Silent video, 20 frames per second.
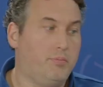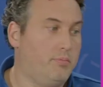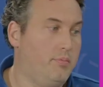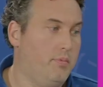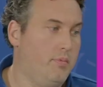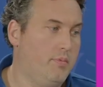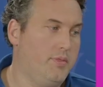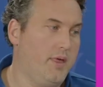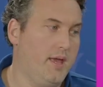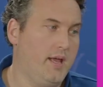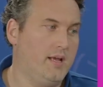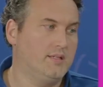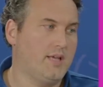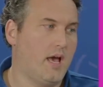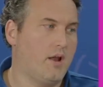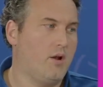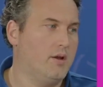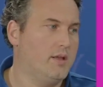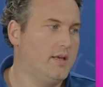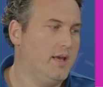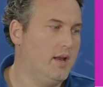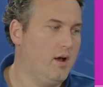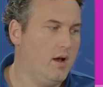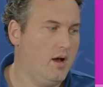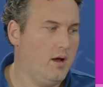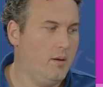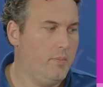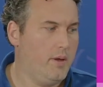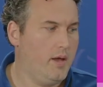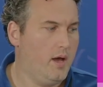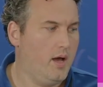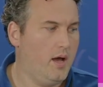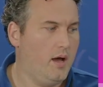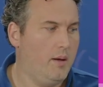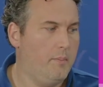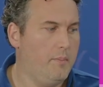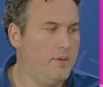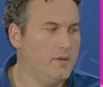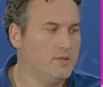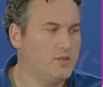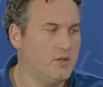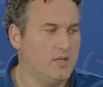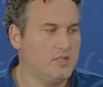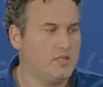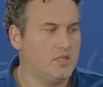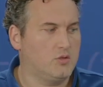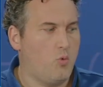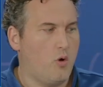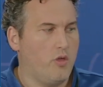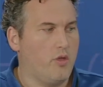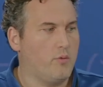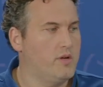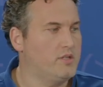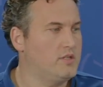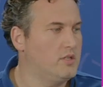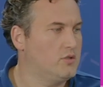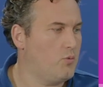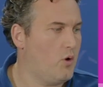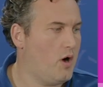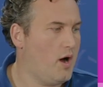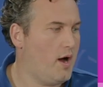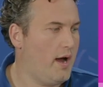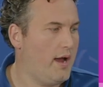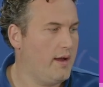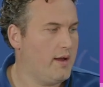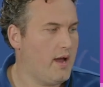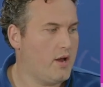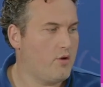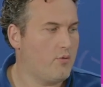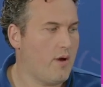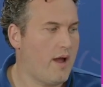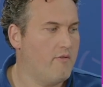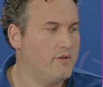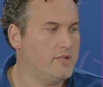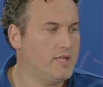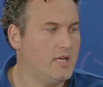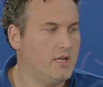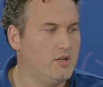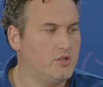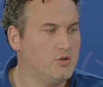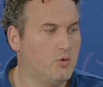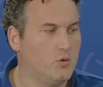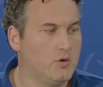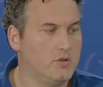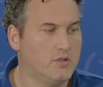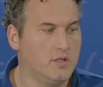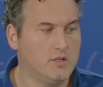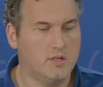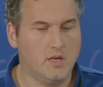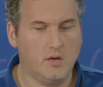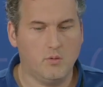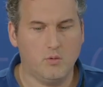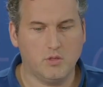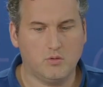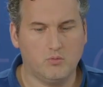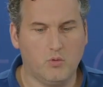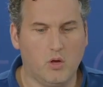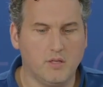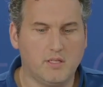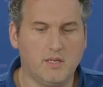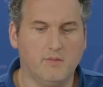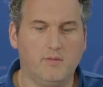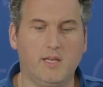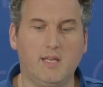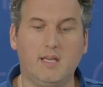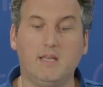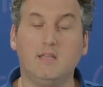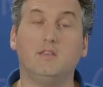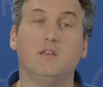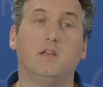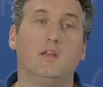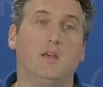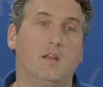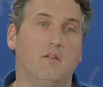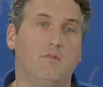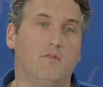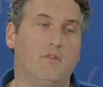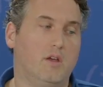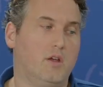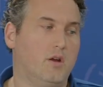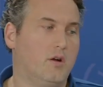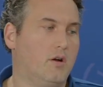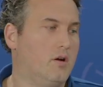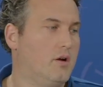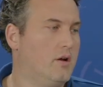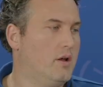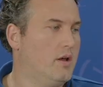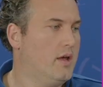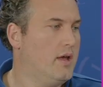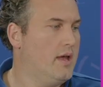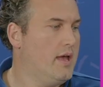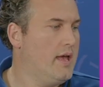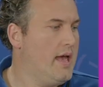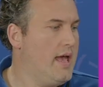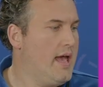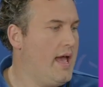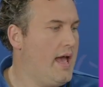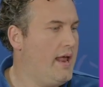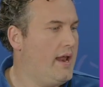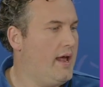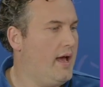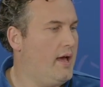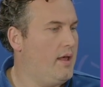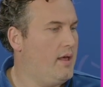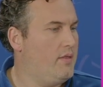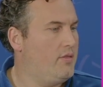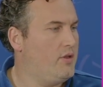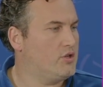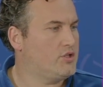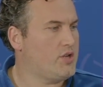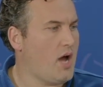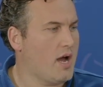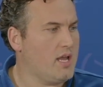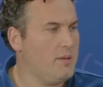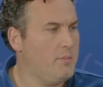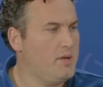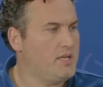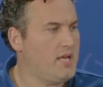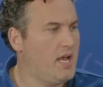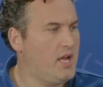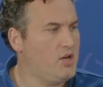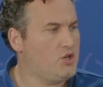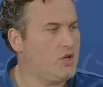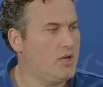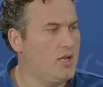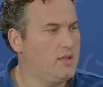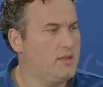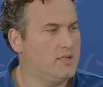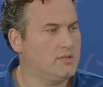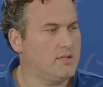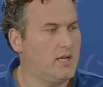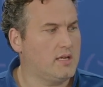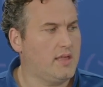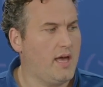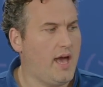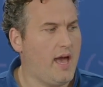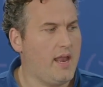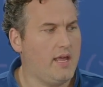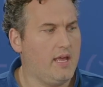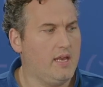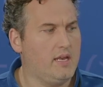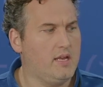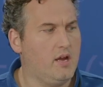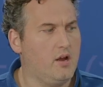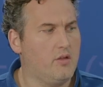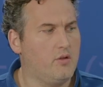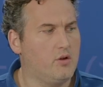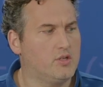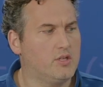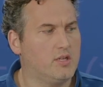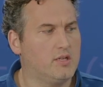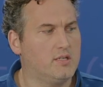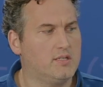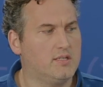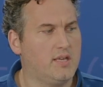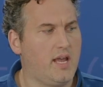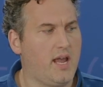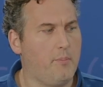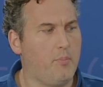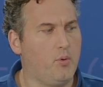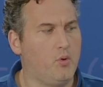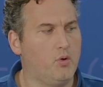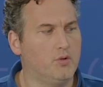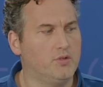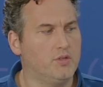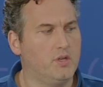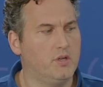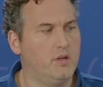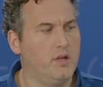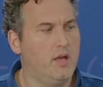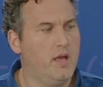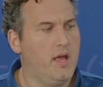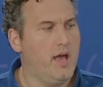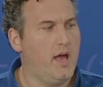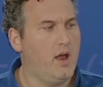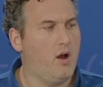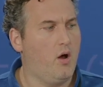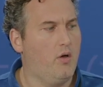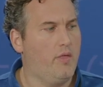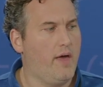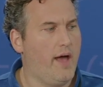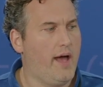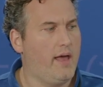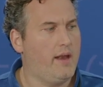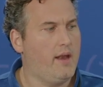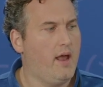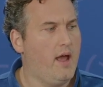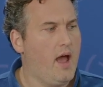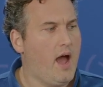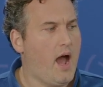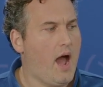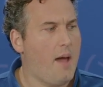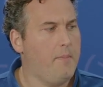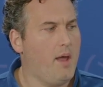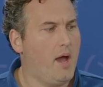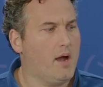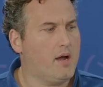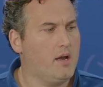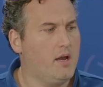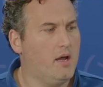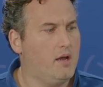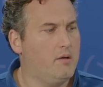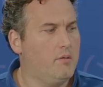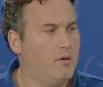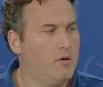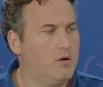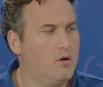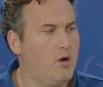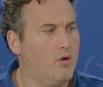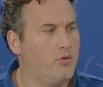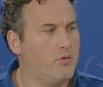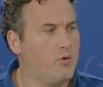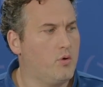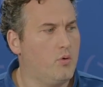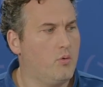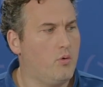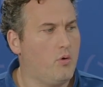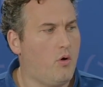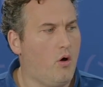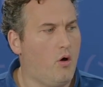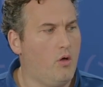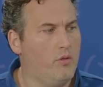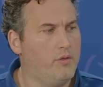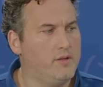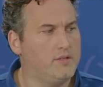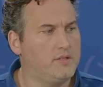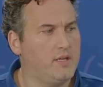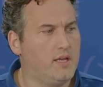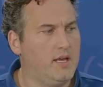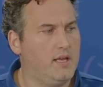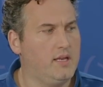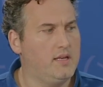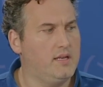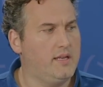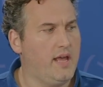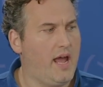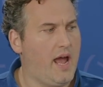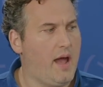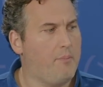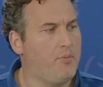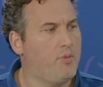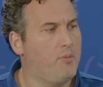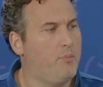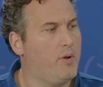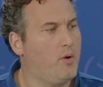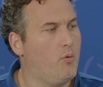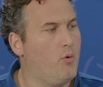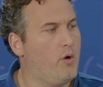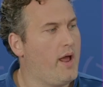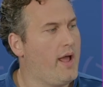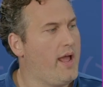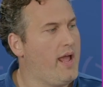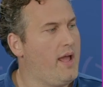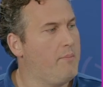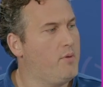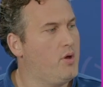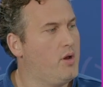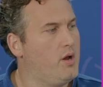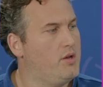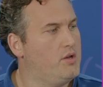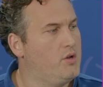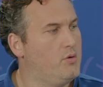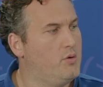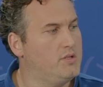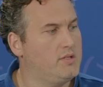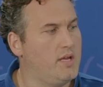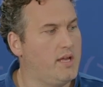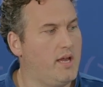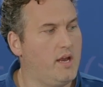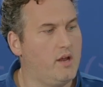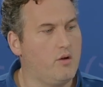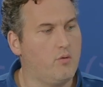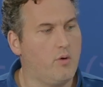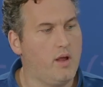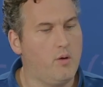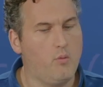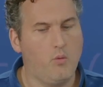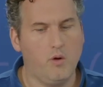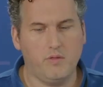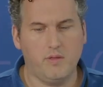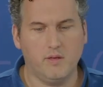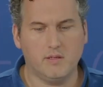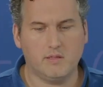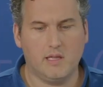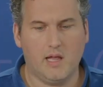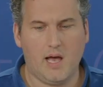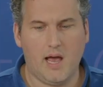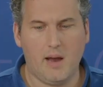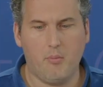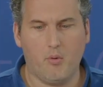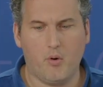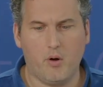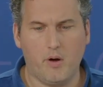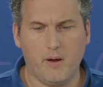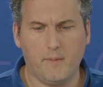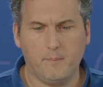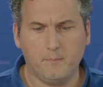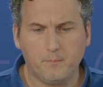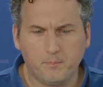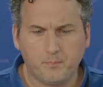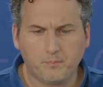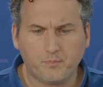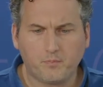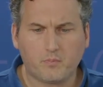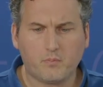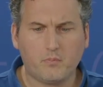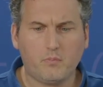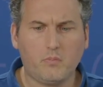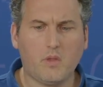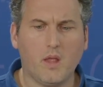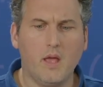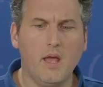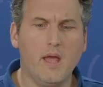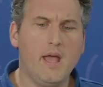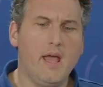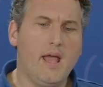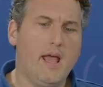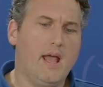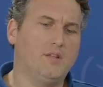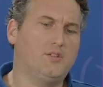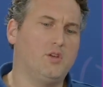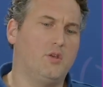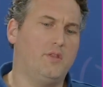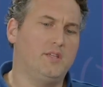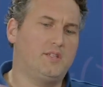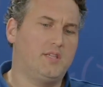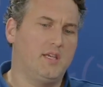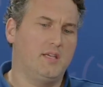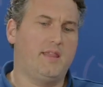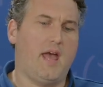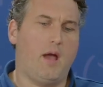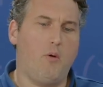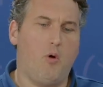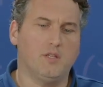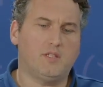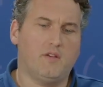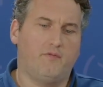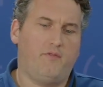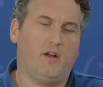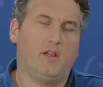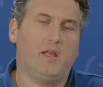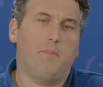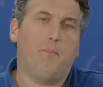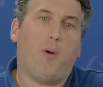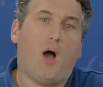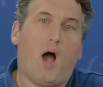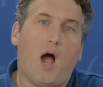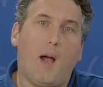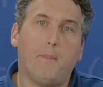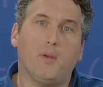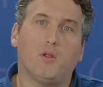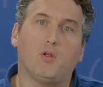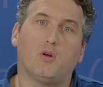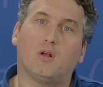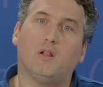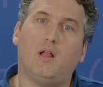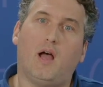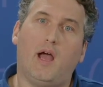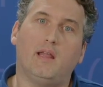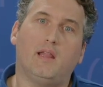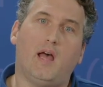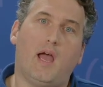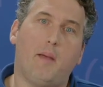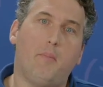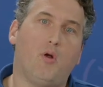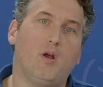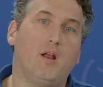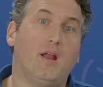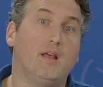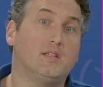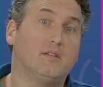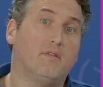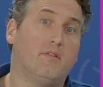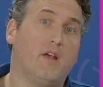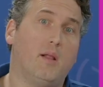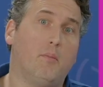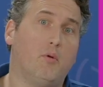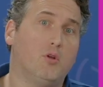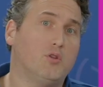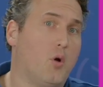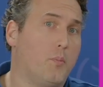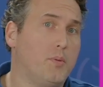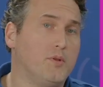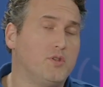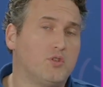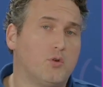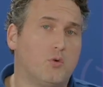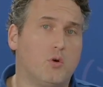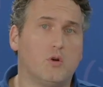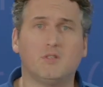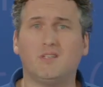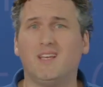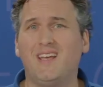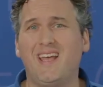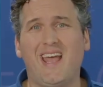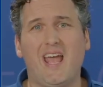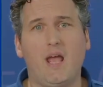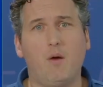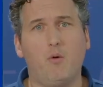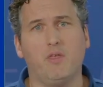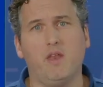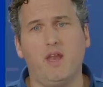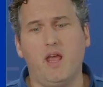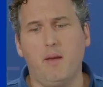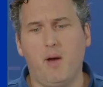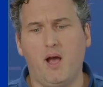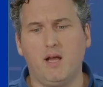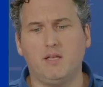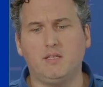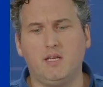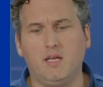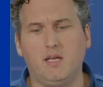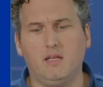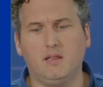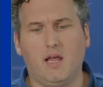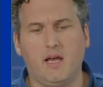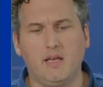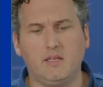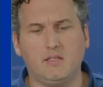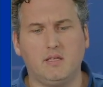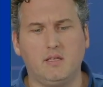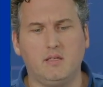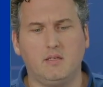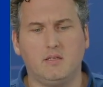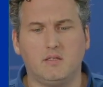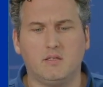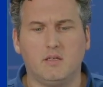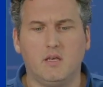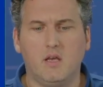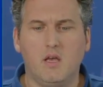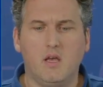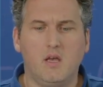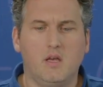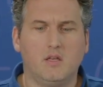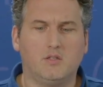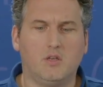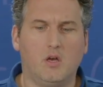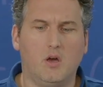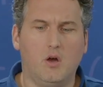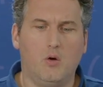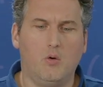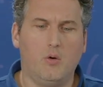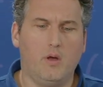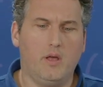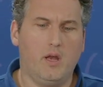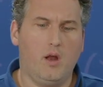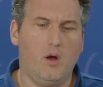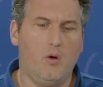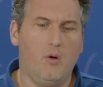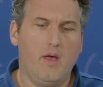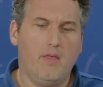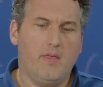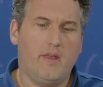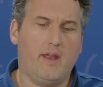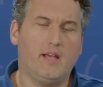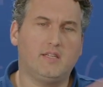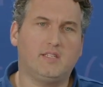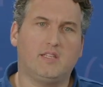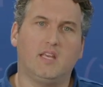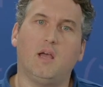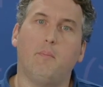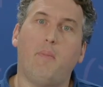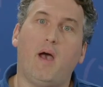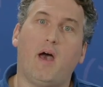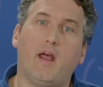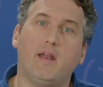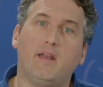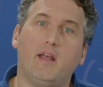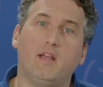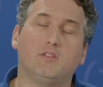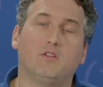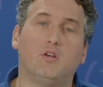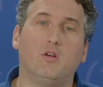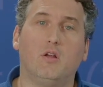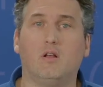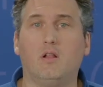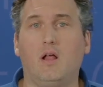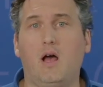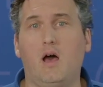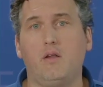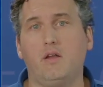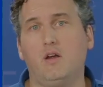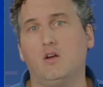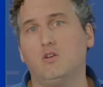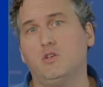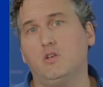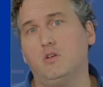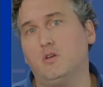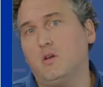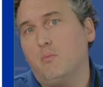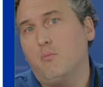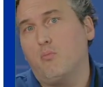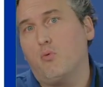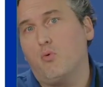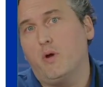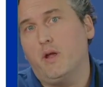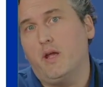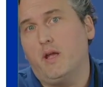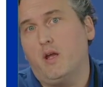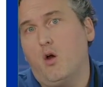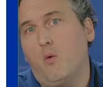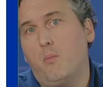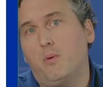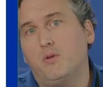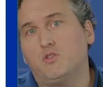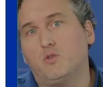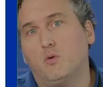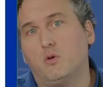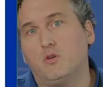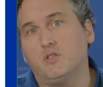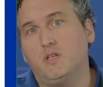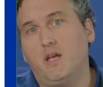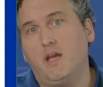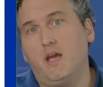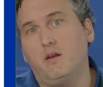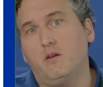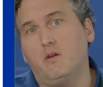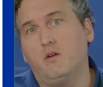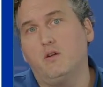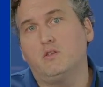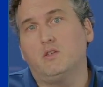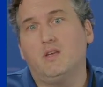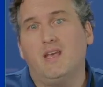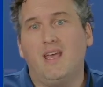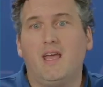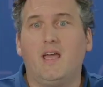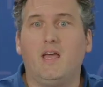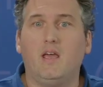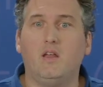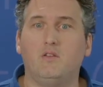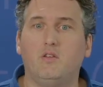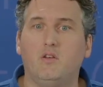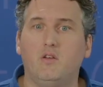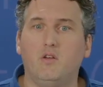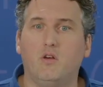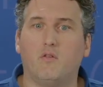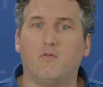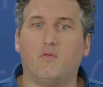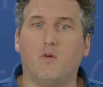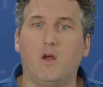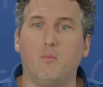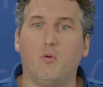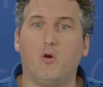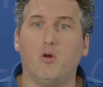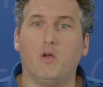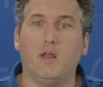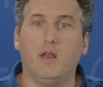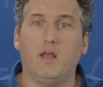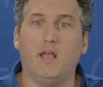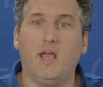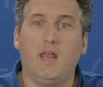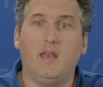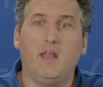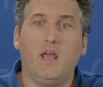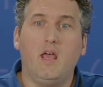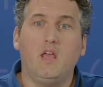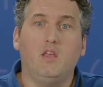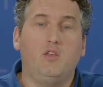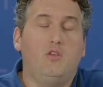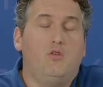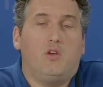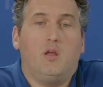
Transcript: things out on GitHub. And so this is one of the reasons why I gravitated towards this, and it was relatively easy to configure. And there's documentation and things like that in here. There's examples and all that. I'm not going to go through all this in depth, but what I am going to do is integrate with this library. And so that was a fairly popular client library. It is available to open source with an MIT license. So, the nice thing about Identity Security Cloud here is that you can bring open source standards into your framework. And again, you can